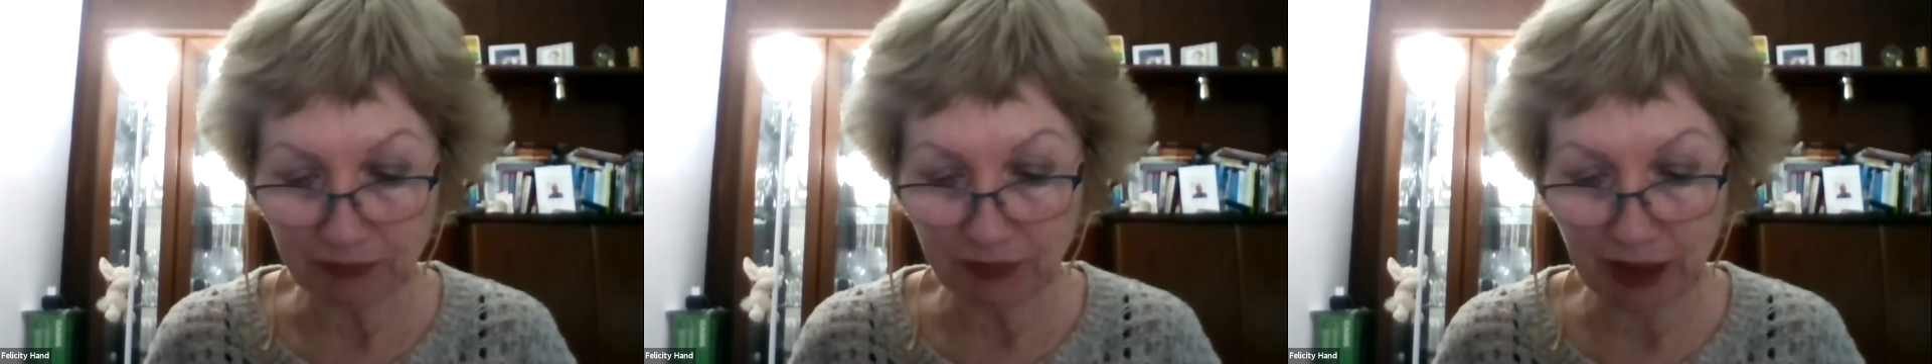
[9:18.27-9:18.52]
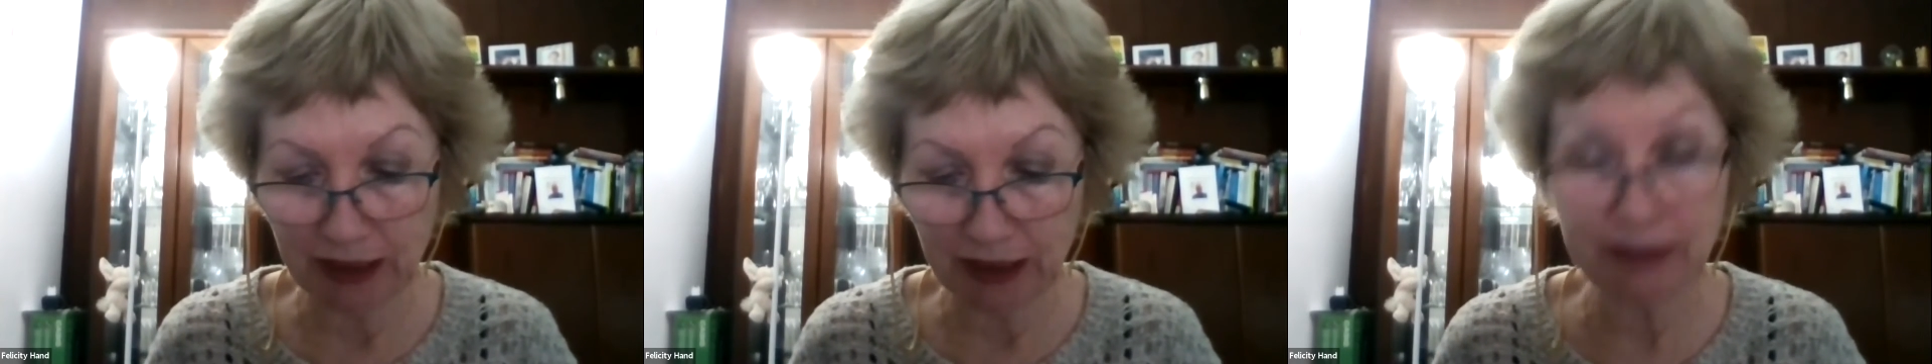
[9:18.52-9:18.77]

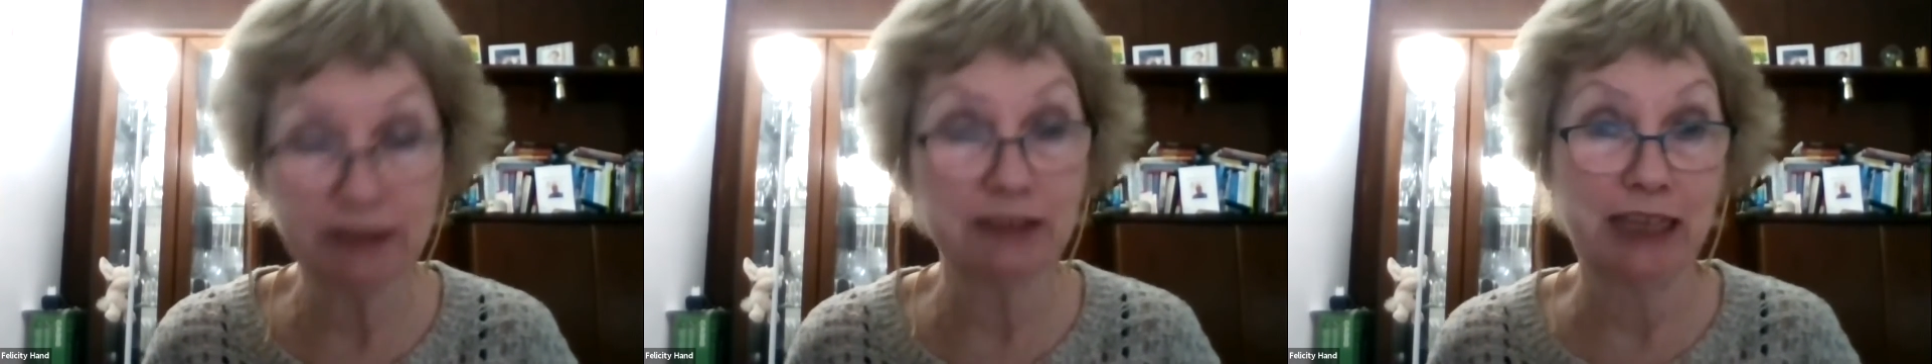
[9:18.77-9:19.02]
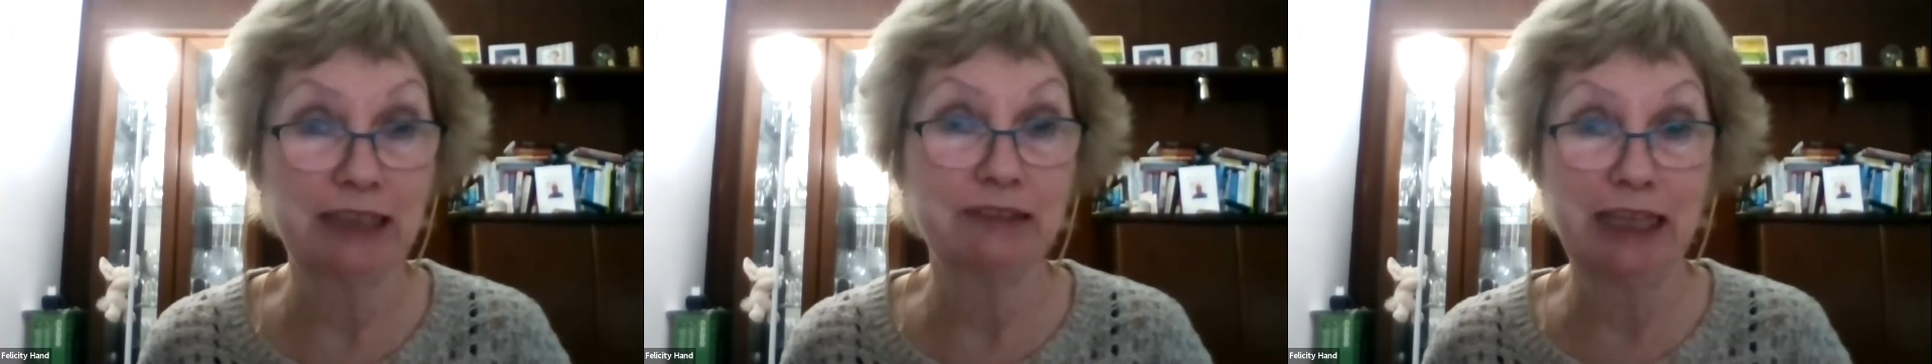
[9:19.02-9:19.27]
And this
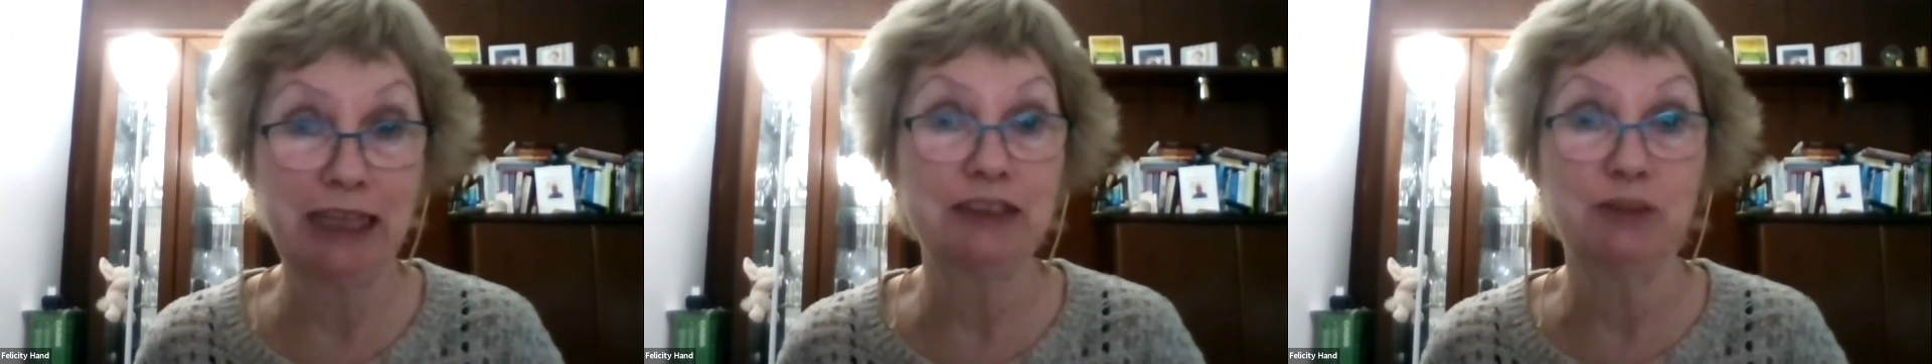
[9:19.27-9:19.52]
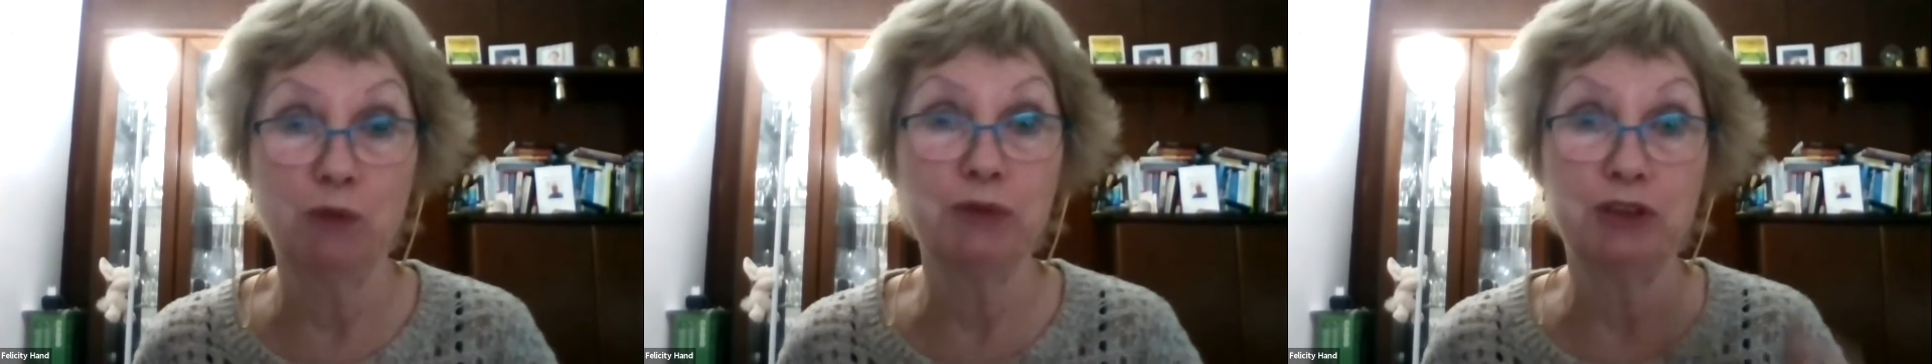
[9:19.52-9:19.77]
is
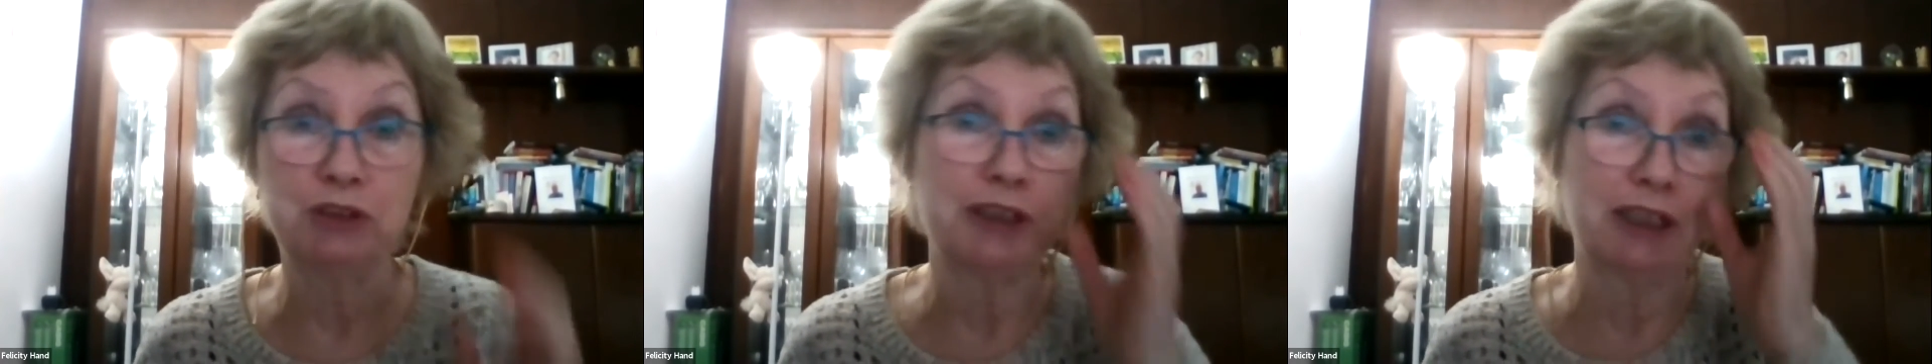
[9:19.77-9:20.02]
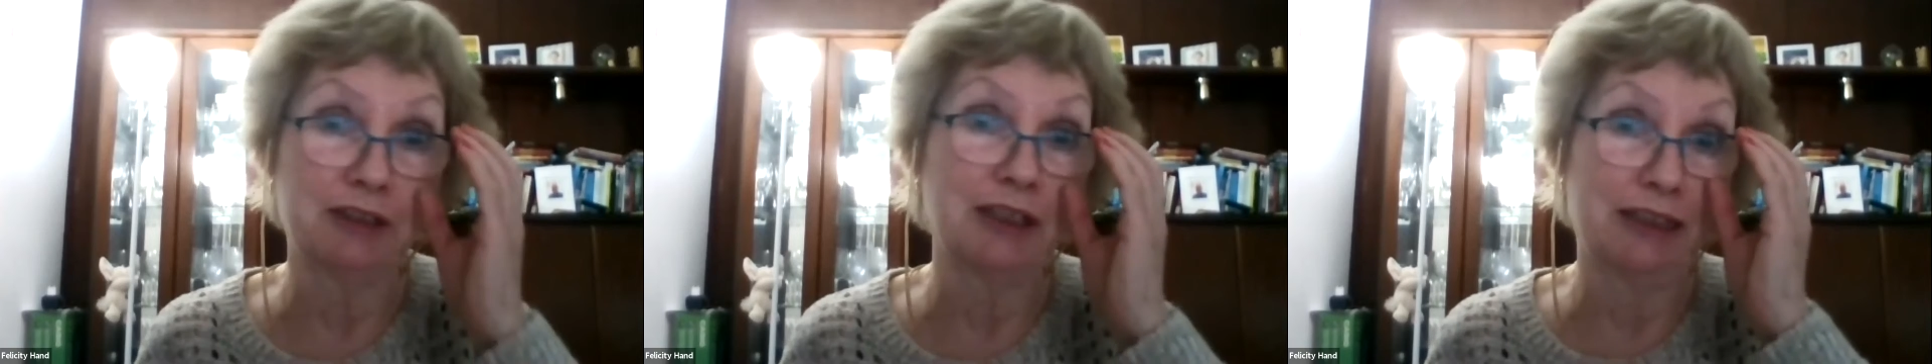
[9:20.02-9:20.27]
actually what we're
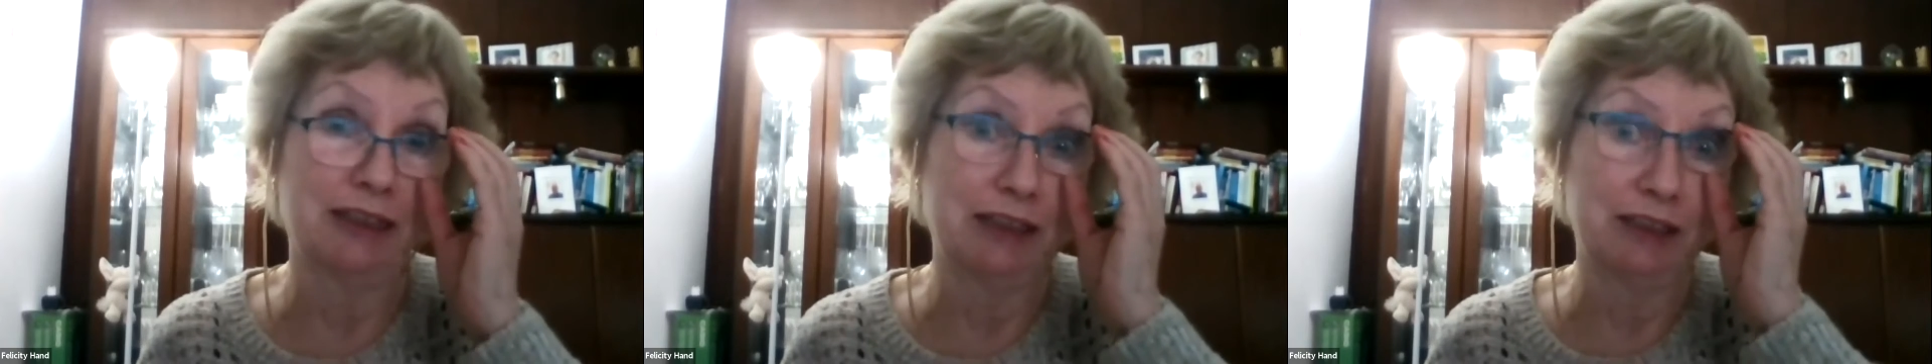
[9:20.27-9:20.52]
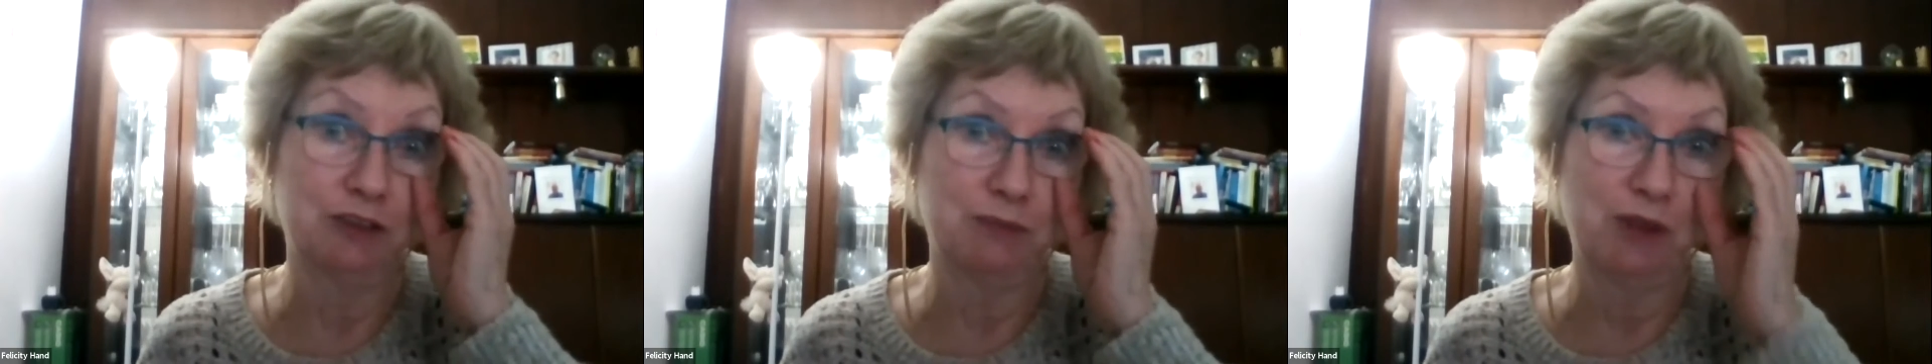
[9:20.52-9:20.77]
doing at
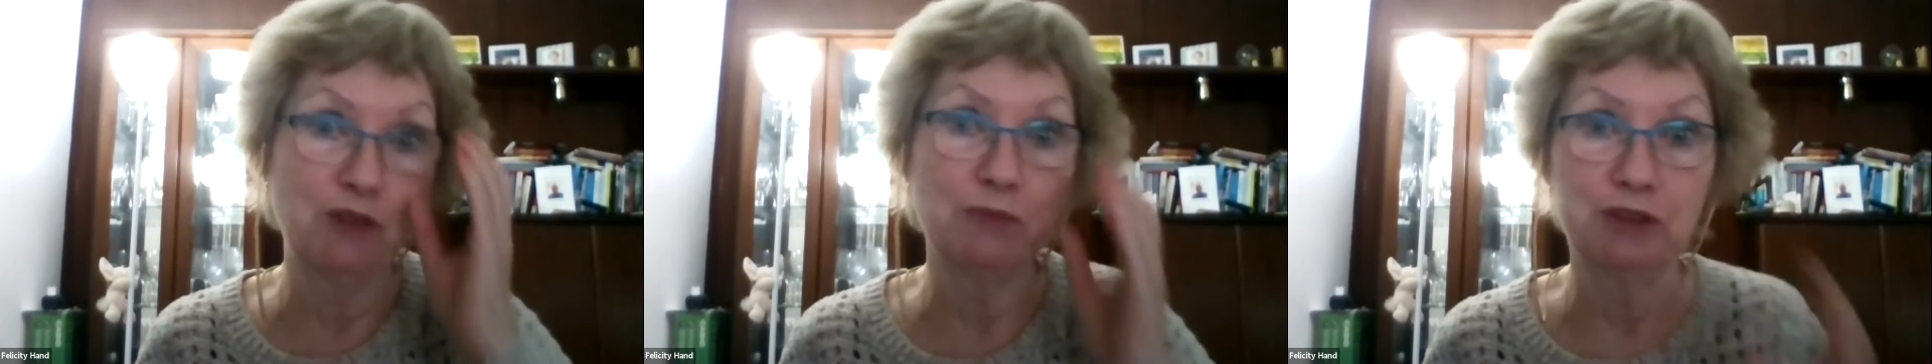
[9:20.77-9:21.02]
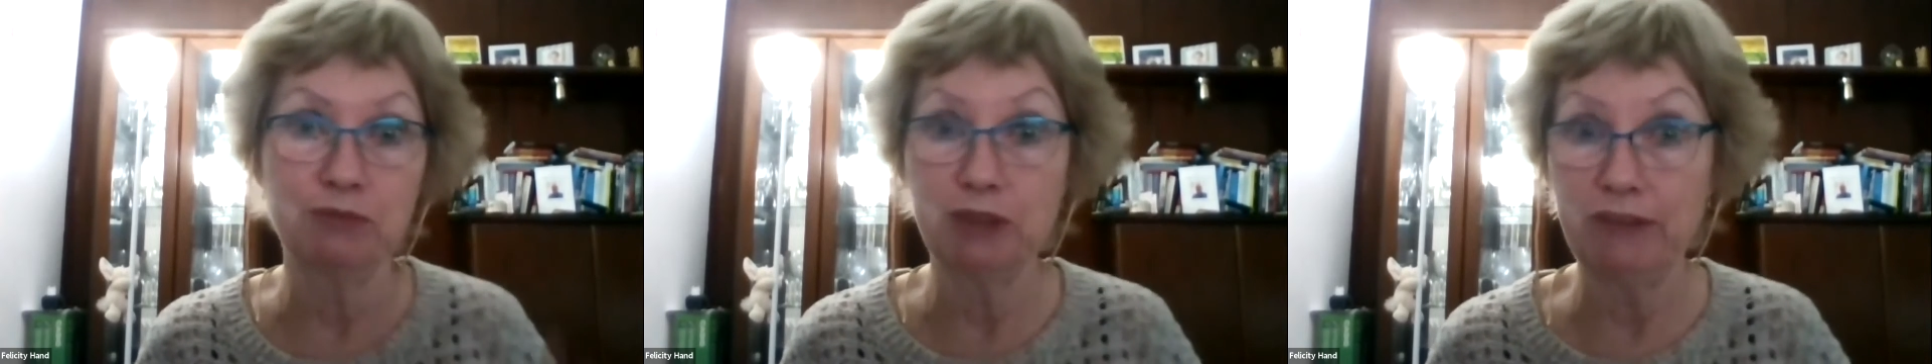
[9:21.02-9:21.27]
this moment.